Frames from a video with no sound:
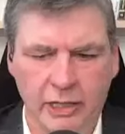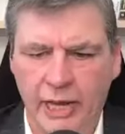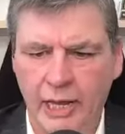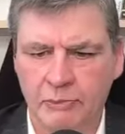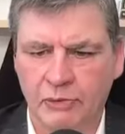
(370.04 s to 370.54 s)

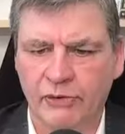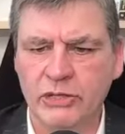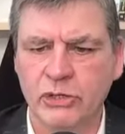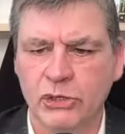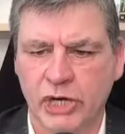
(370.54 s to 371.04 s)
And
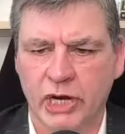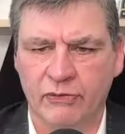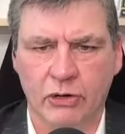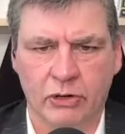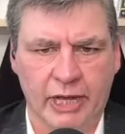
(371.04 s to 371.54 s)
Professor
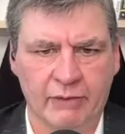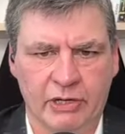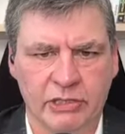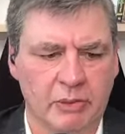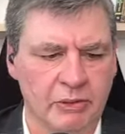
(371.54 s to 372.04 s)
Schaefer gave
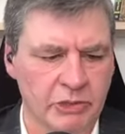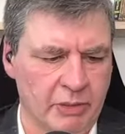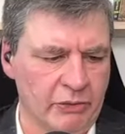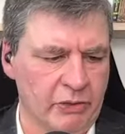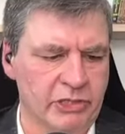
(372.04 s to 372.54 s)
us some
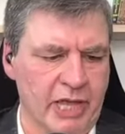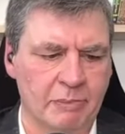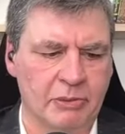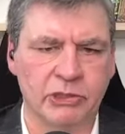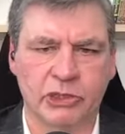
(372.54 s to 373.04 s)
other
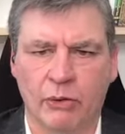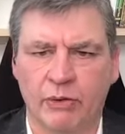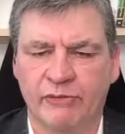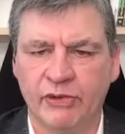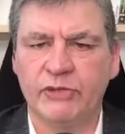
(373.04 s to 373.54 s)
examples. So
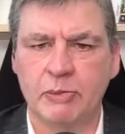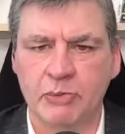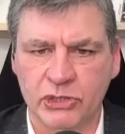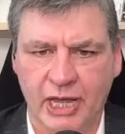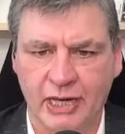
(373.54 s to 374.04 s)
if
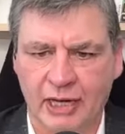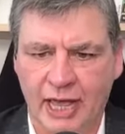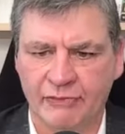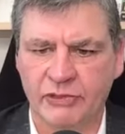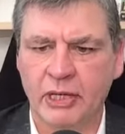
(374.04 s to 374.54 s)
50%
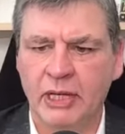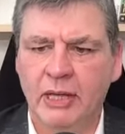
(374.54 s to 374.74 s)
left,